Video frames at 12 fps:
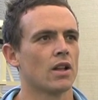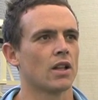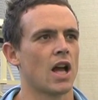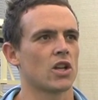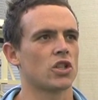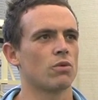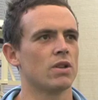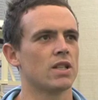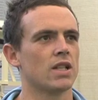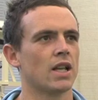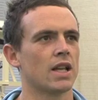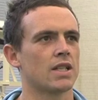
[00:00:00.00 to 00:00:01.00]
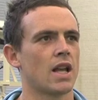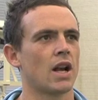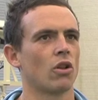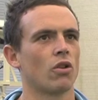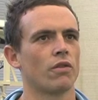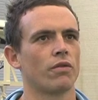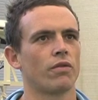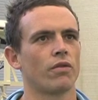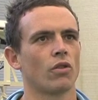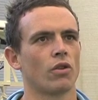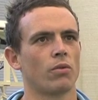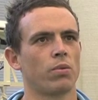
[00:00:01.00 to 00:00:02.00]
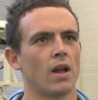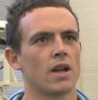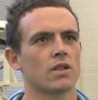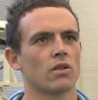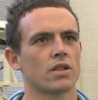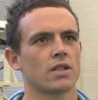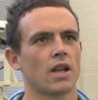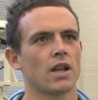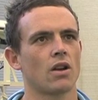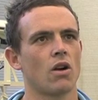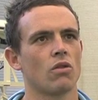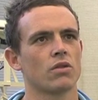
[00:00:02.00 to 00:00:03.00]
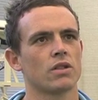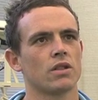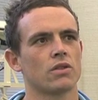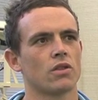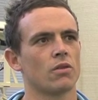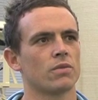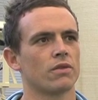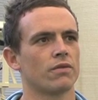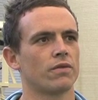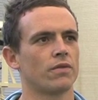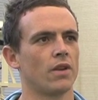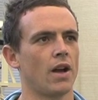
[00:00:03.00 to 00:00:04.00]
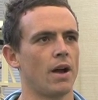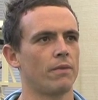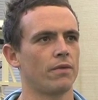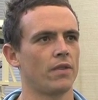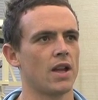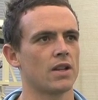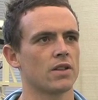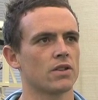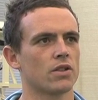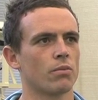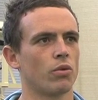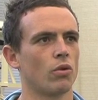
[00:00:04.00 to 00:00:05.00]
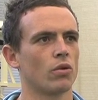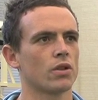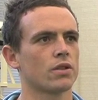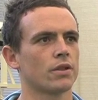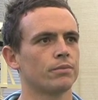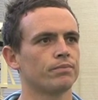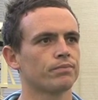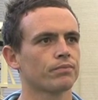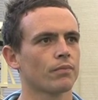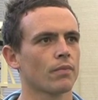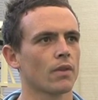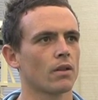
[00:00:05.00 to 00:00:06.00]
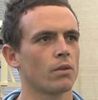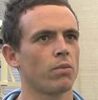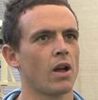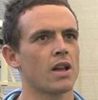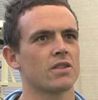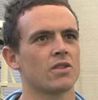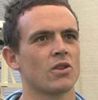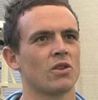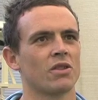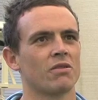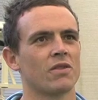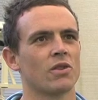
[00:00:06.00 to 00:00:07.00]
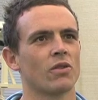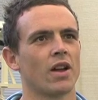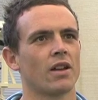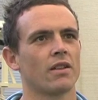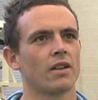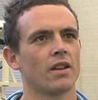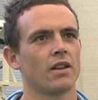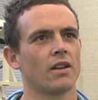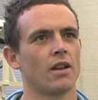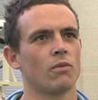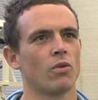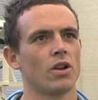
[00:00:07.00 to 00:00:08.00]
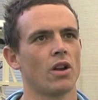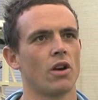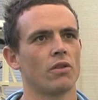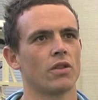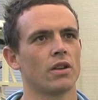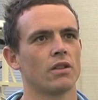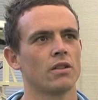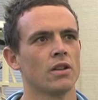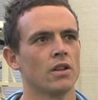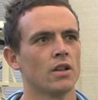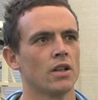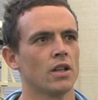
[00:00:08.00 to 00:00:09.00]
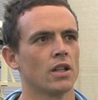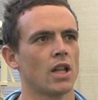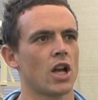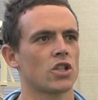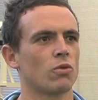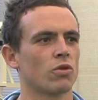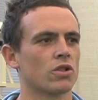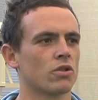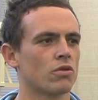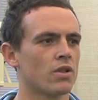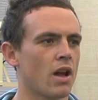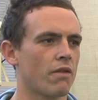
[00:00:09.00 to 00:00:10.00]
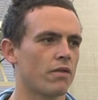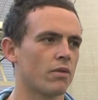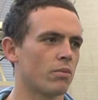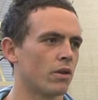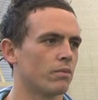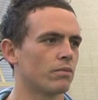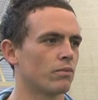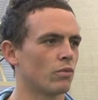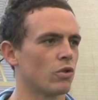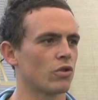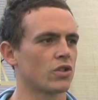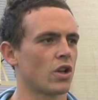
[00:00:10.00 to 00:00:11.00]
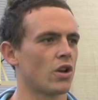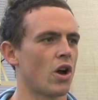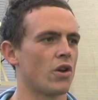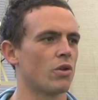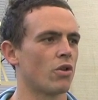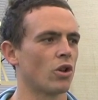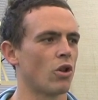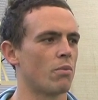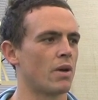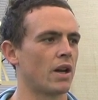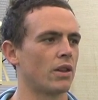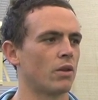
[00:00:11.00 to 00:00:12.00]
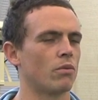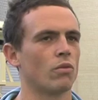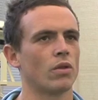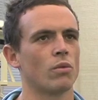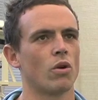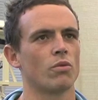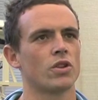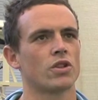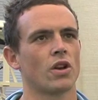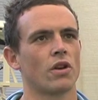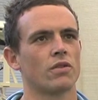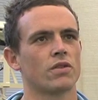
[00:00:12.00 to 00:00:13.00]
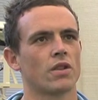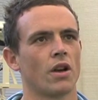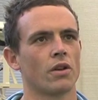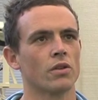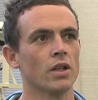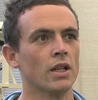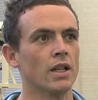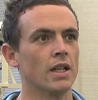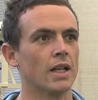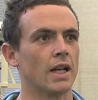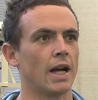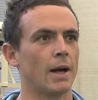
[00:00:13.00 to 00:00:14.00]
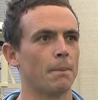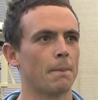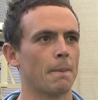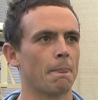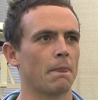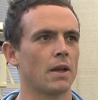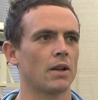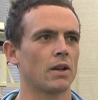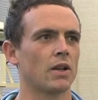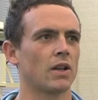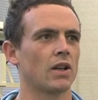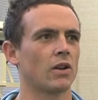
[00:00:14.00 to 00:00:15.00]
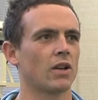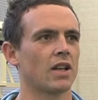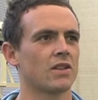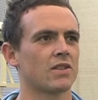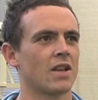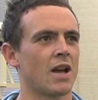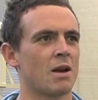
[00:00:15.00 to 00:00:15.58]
last year we did let down a lot of players, a lot of stakeholders in terms of fans and supporters, and the players certainly feel that, and we know that last year wasn't good enough, but we also know that we're a lot better than what we showed. So I guess